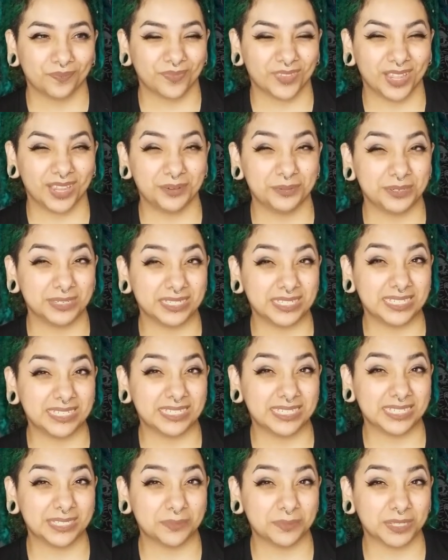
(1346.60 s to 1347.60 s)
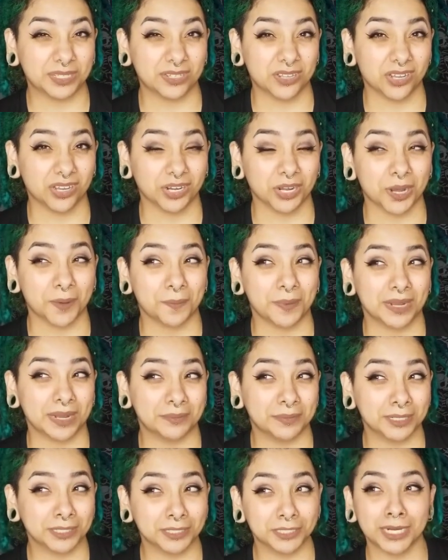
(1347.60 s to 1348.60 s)
I really need something longer. But I'm
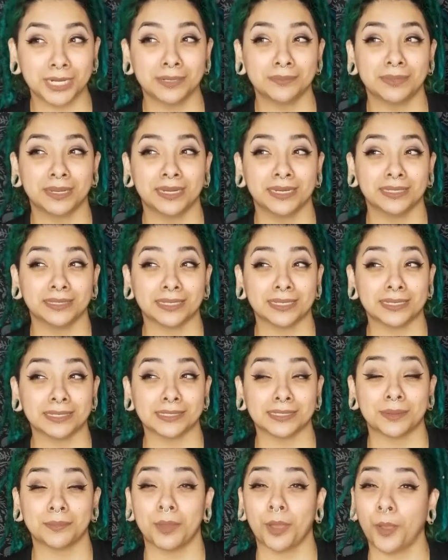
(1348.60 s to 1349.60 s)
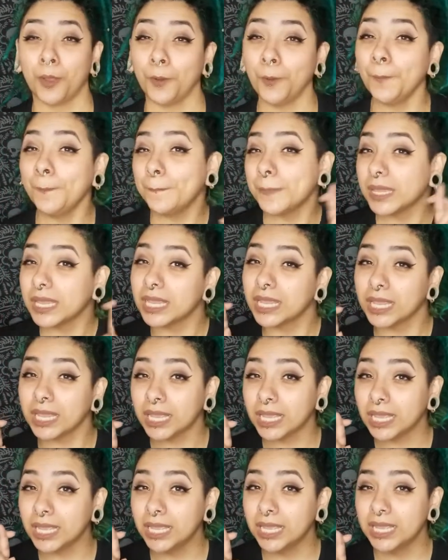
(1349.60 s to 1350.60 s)
not trying to buy anything because I'm
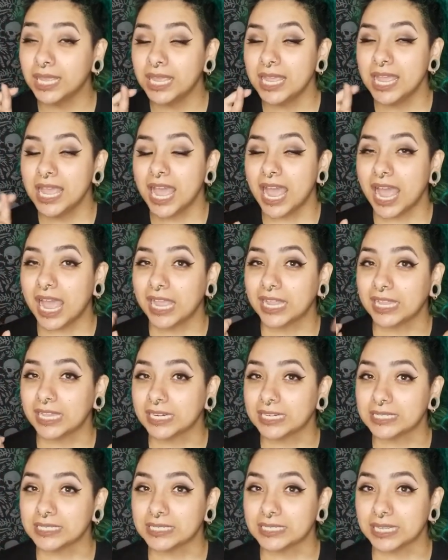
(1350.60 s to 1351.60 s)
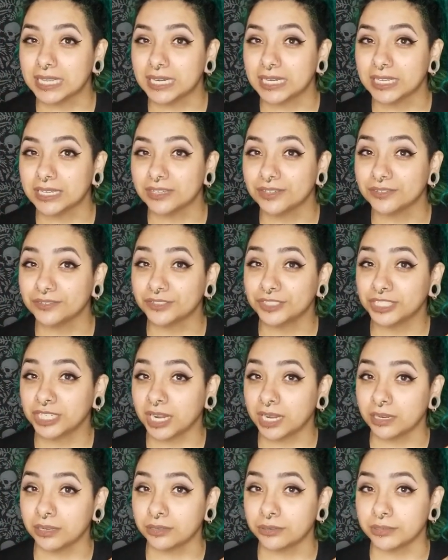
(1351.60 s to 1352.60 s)
hoping I get a set of
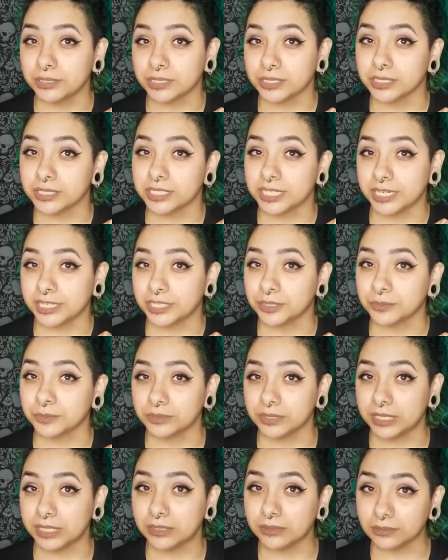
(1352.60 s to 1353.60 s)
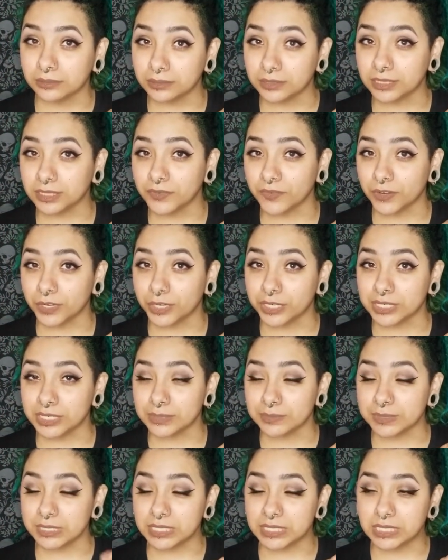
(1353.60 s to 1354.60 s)
Chai-Gu interchangeable needles for
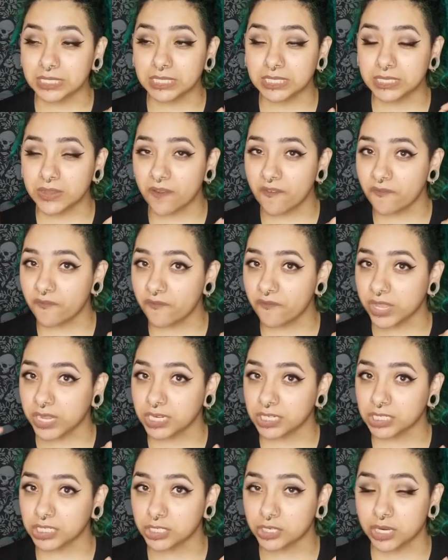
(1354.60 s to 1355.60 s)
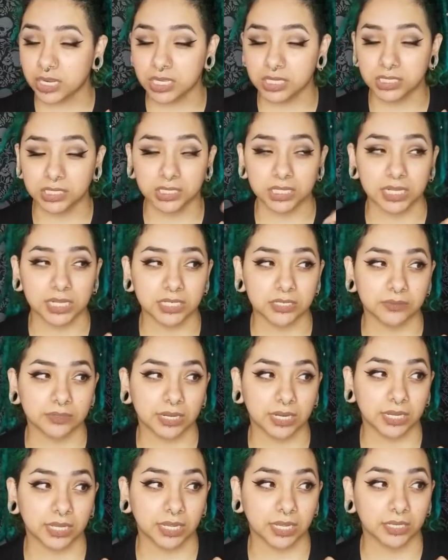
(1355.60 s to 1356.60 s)
Christmas. Fingers crossed. That's what
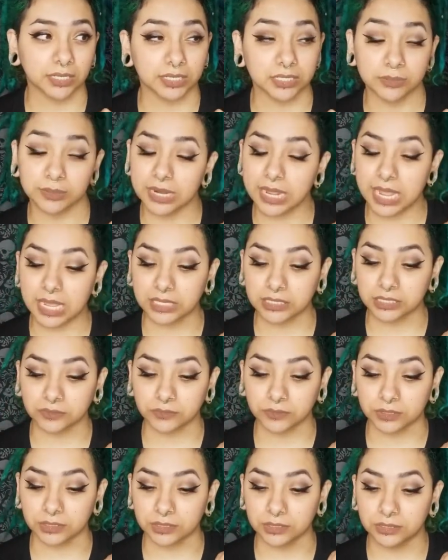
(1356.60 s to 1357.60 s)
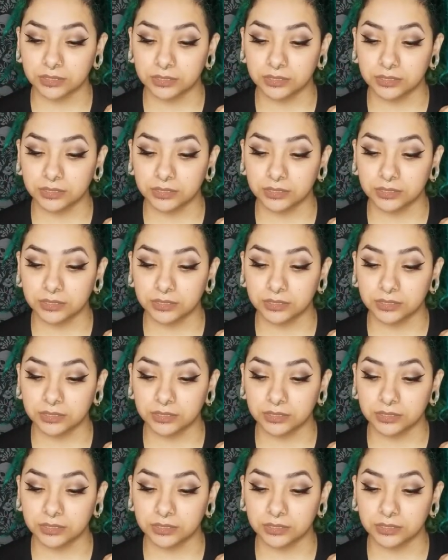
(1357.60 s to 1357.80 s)
I get. That's what I asked for.